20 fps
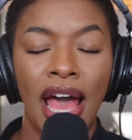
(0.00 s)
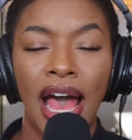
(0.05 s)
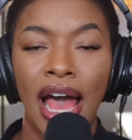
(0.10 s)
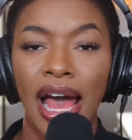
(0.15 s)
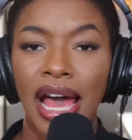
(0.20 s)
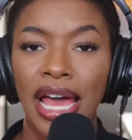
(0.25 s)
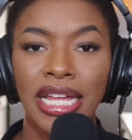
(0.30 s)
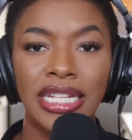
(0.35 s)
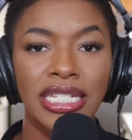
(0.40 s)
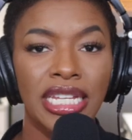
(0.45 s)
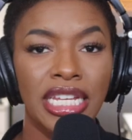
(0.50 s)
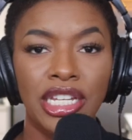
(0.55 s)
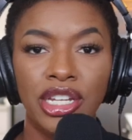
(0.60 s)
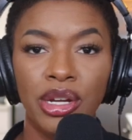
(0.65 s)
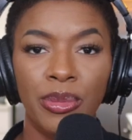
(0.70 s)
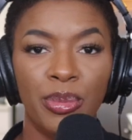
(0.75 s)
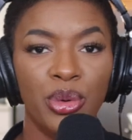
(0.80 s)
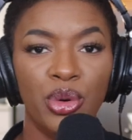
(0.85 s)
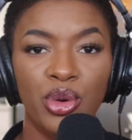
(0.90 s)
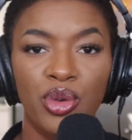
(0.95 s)
I didn't
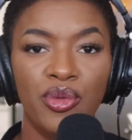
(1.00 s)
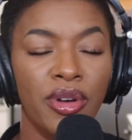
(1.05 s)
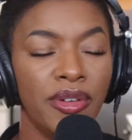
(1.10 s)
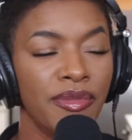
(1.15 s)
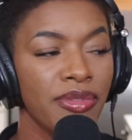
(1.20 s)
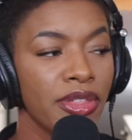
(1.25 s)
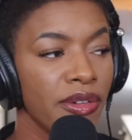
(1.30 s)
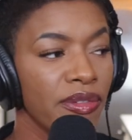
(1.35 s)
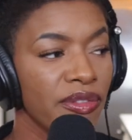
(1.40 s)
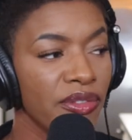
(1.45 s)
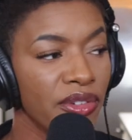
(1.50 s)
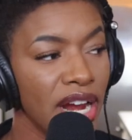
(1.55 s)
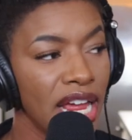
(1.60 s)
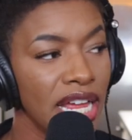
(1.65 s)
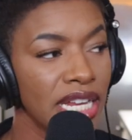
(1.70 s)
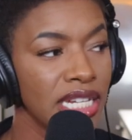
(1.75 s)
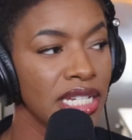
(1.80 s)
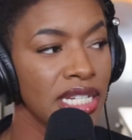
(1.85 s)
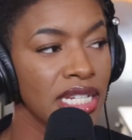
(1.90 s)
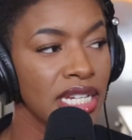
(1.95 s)
approve of the
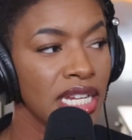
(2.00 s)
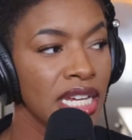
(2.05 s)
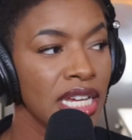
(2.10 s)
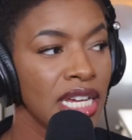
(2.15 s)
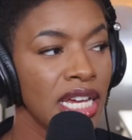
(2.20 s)
friend.